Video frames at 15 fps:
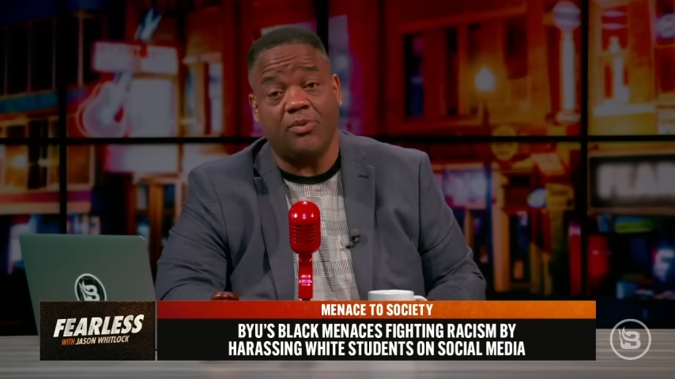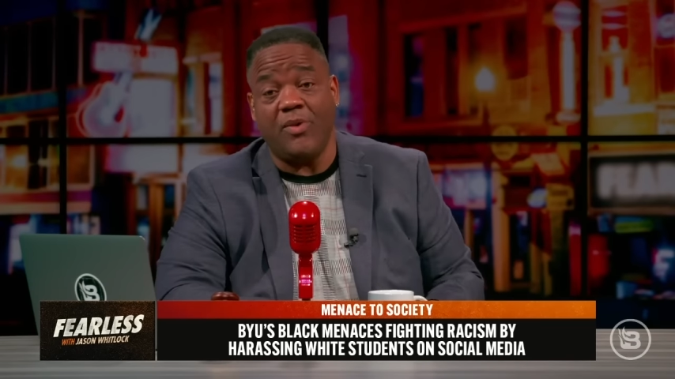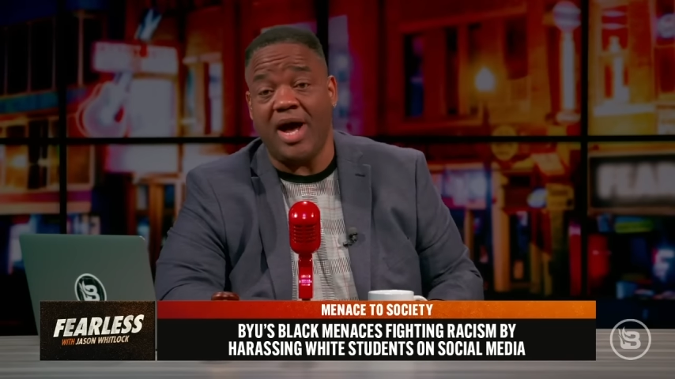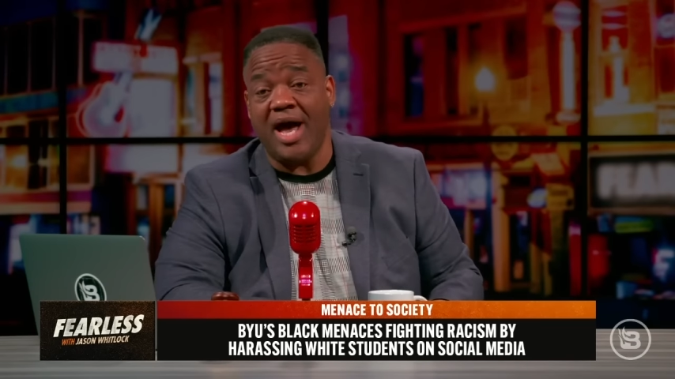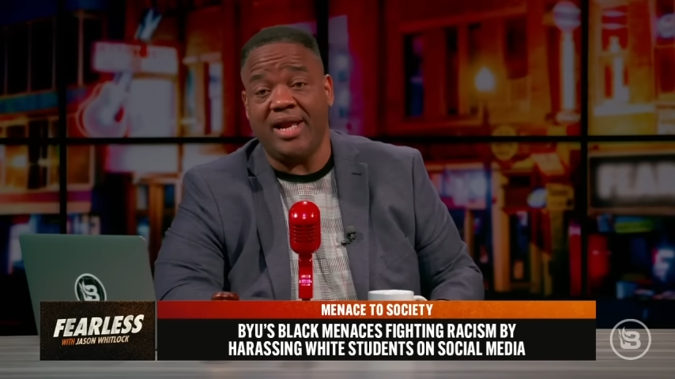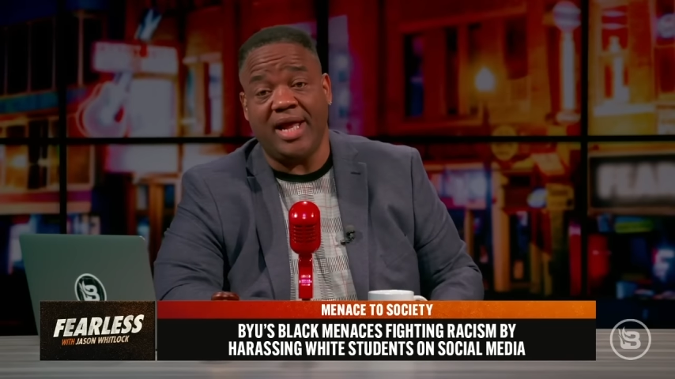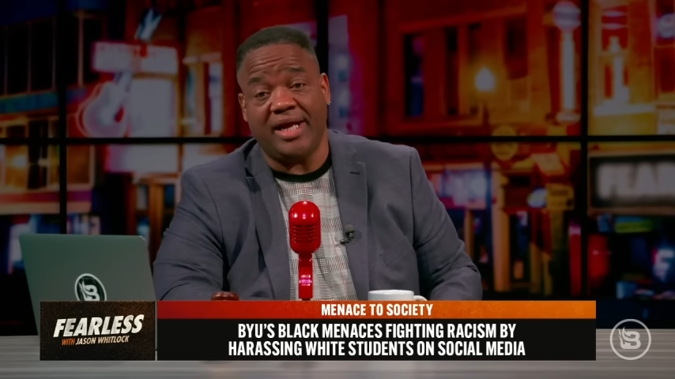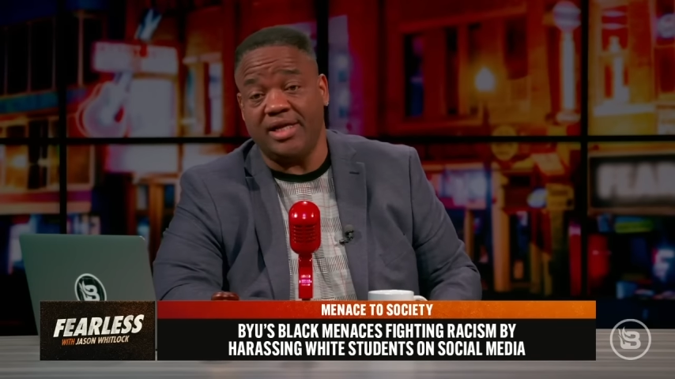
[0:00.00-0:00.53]

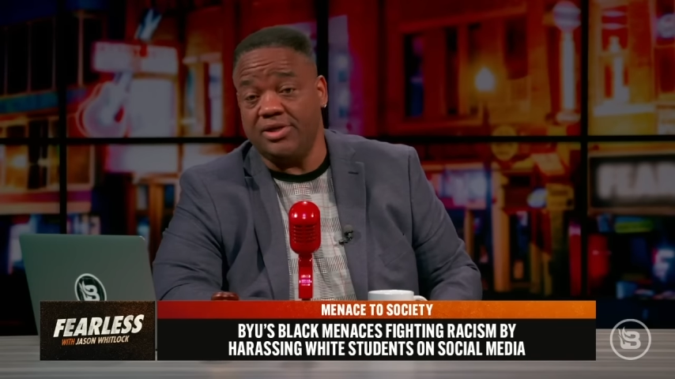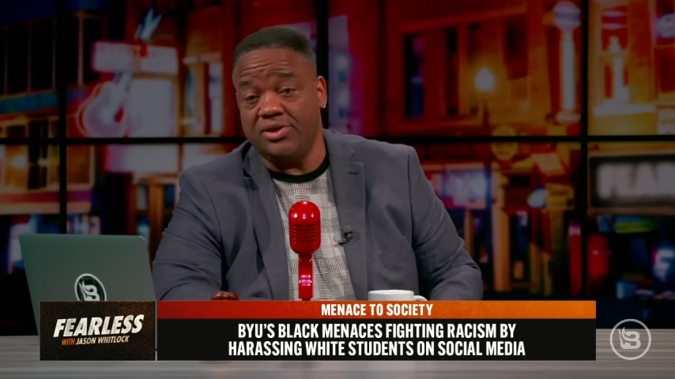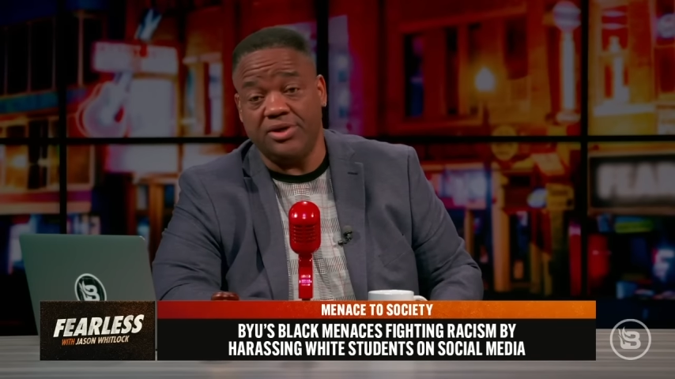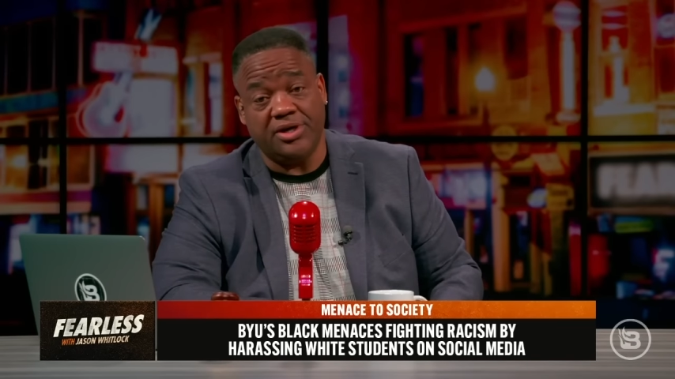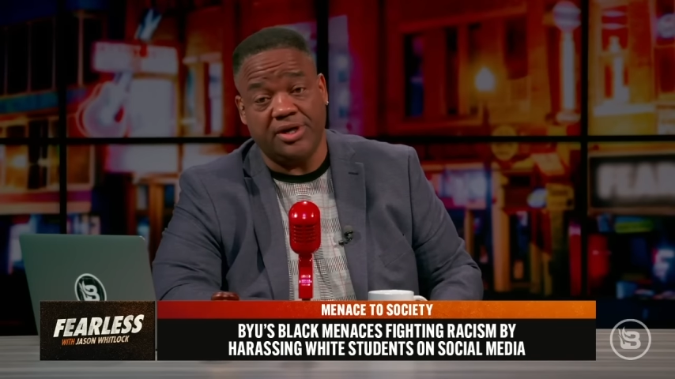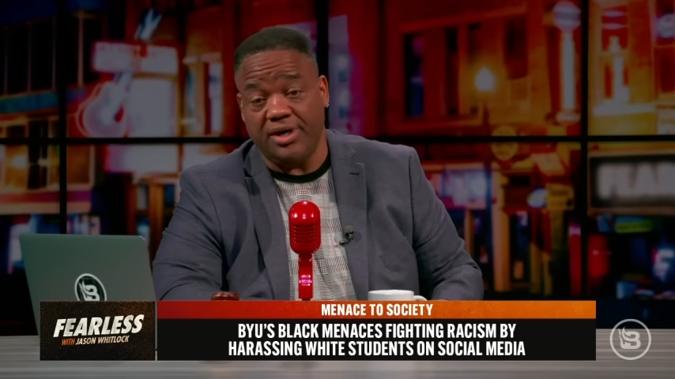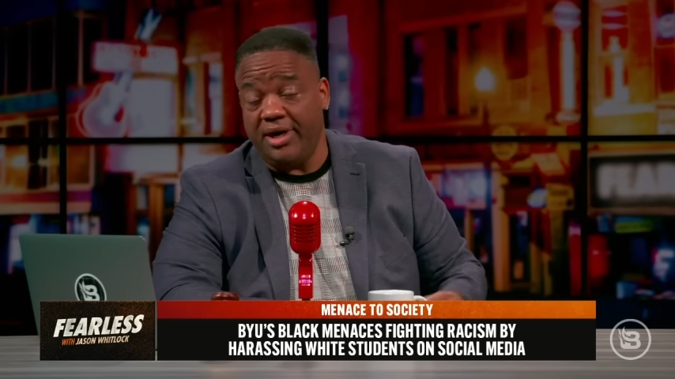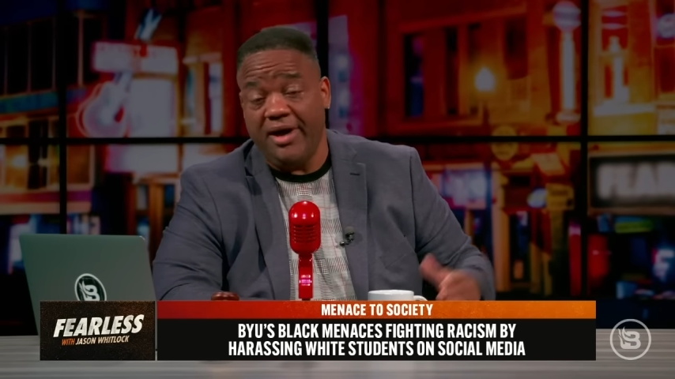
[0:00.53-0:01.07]
whine like a
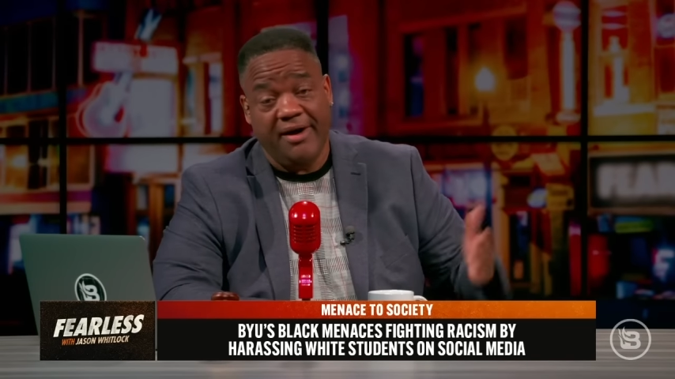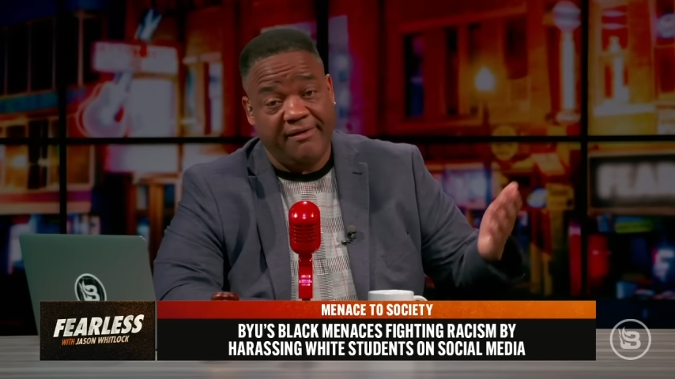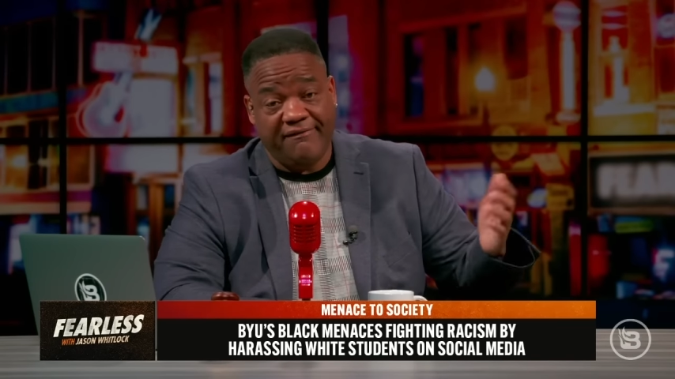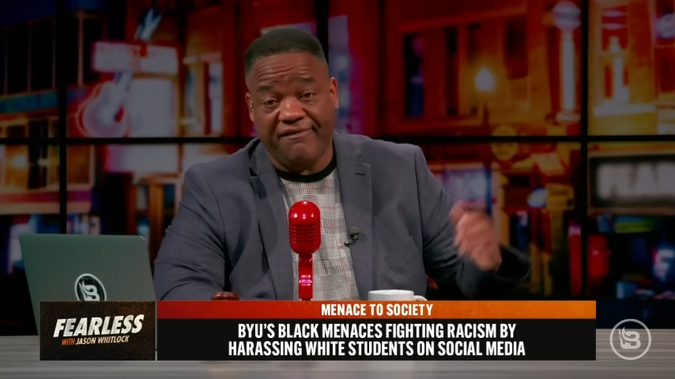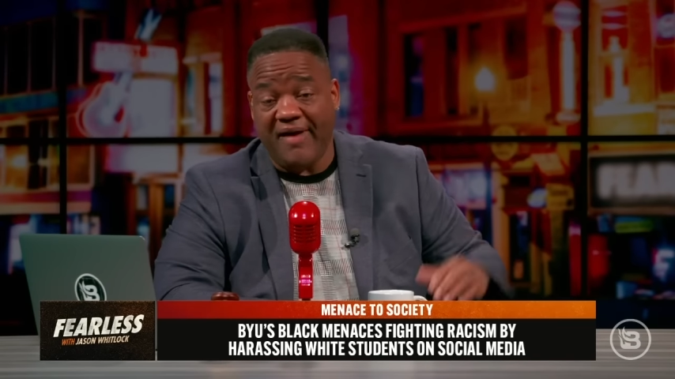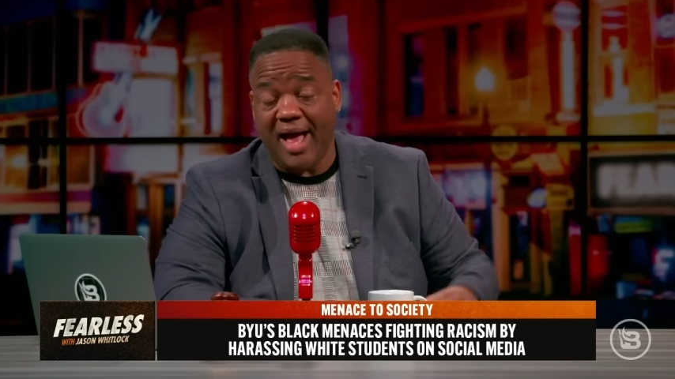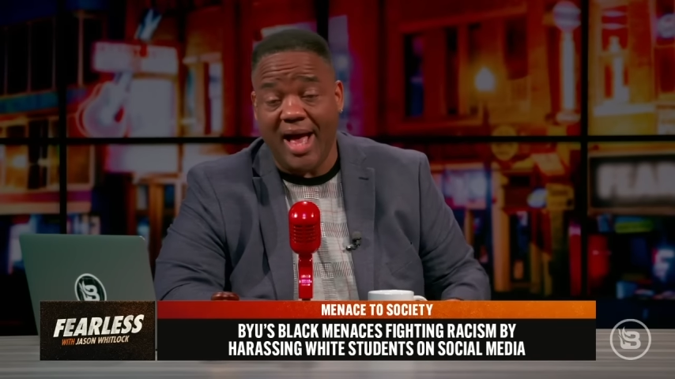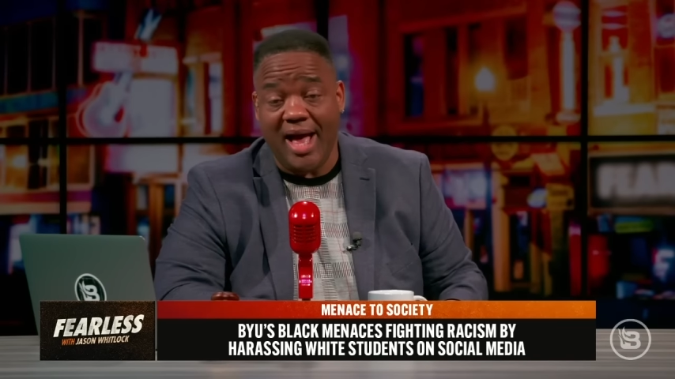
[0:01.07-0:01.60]
little girl,
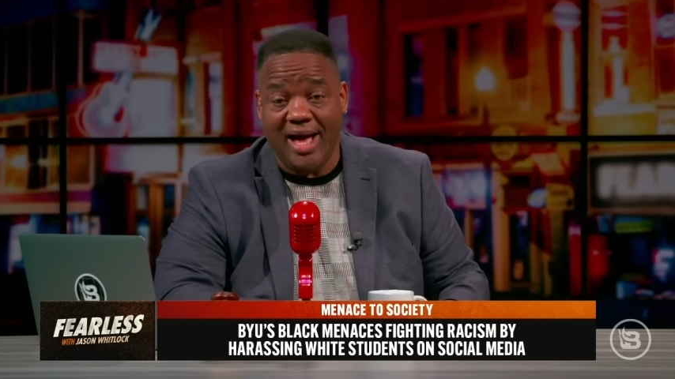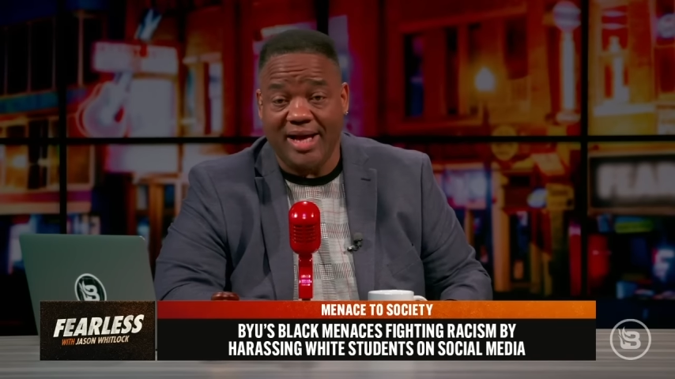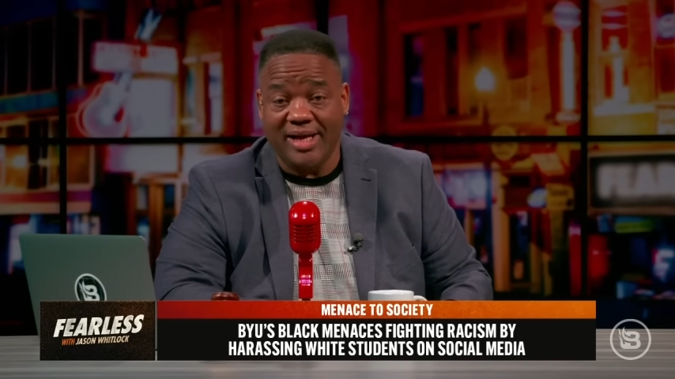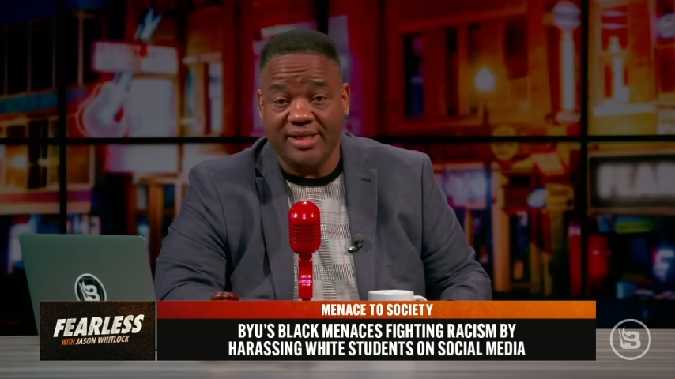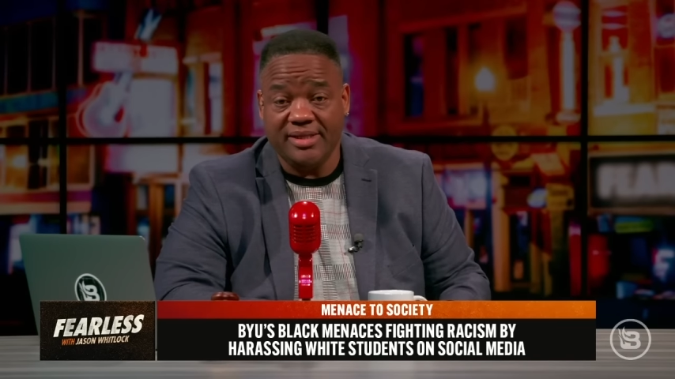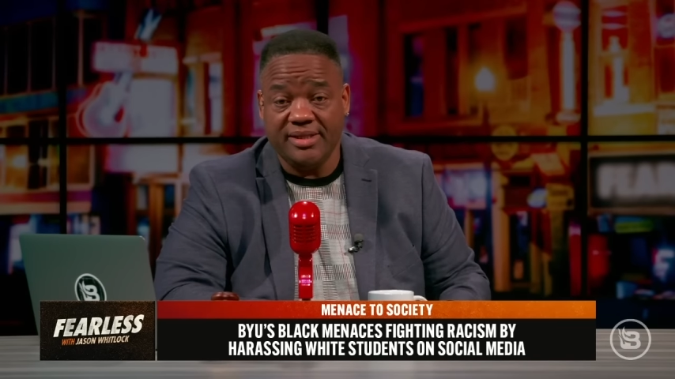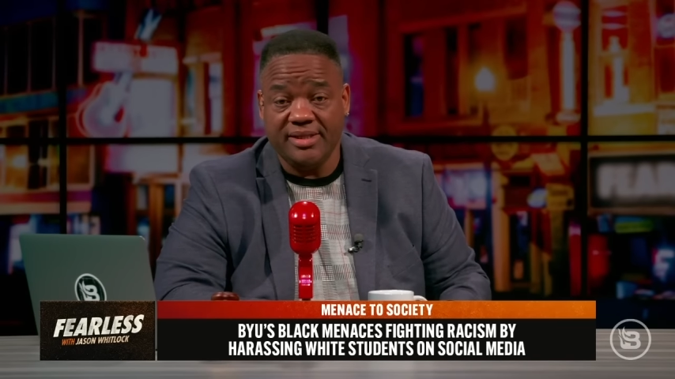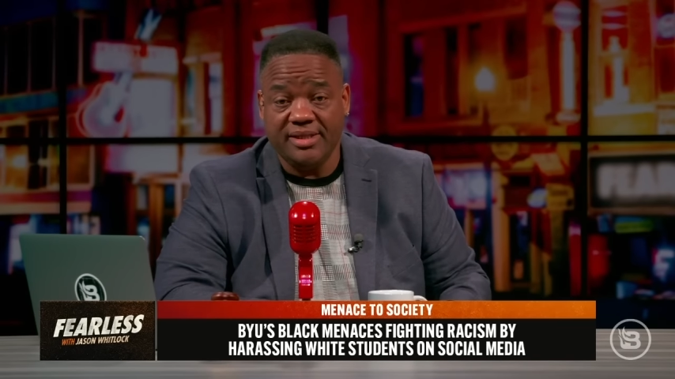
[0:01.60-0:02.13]
fine.